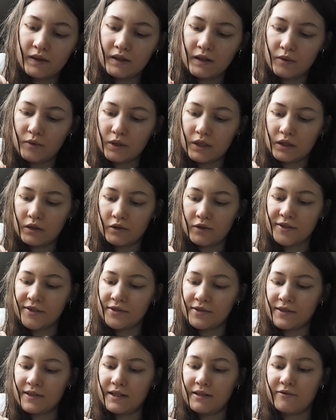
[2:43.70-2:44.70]
And we can also
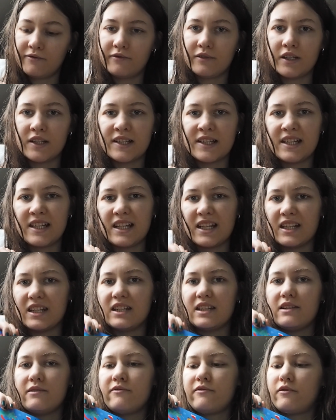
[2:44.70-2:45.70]
see if we see a
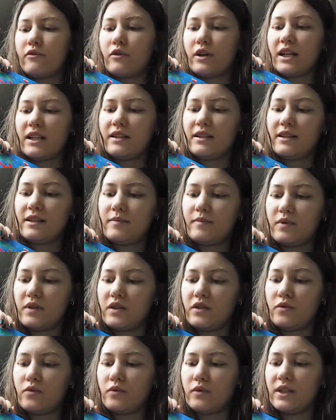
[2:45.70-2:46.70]
difference
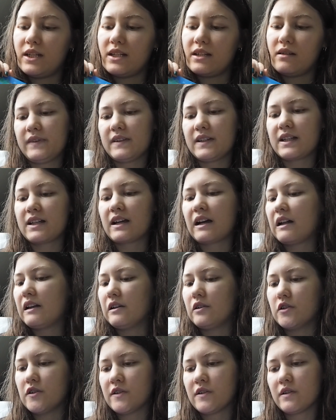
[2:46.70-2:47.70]
between the
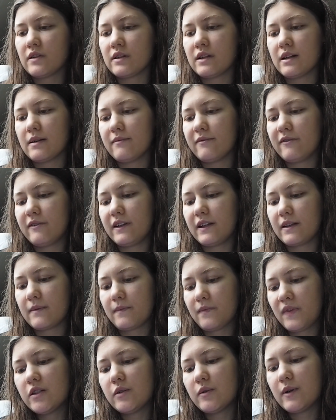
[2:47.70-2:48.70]
colors or something.
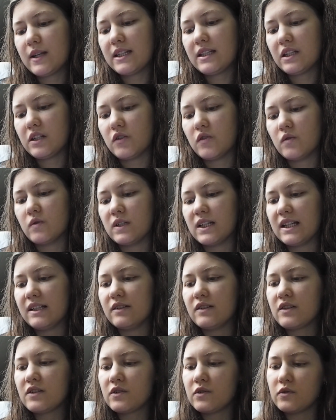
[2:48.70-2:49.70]
22
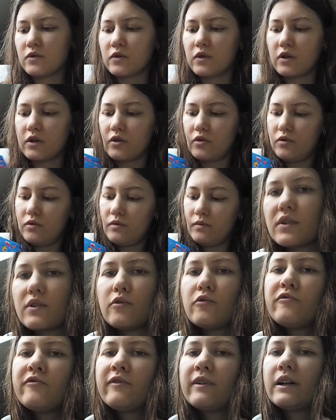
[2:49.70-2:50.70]
days to go.
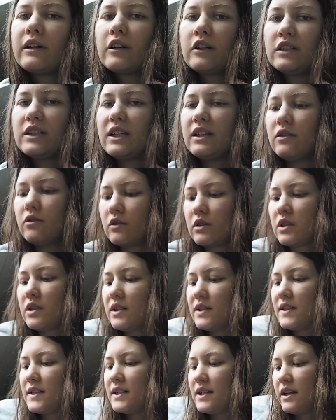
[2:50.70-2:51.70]
So far they look the
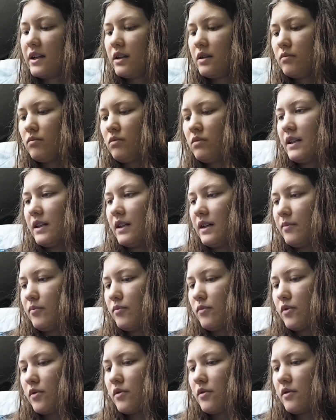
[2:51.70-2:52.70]
same.
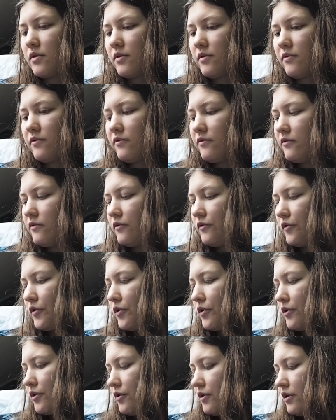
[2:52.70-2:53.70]
Number
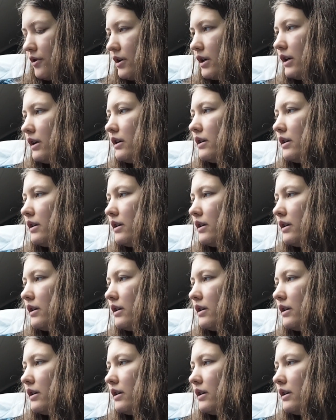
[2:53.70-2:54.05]
four.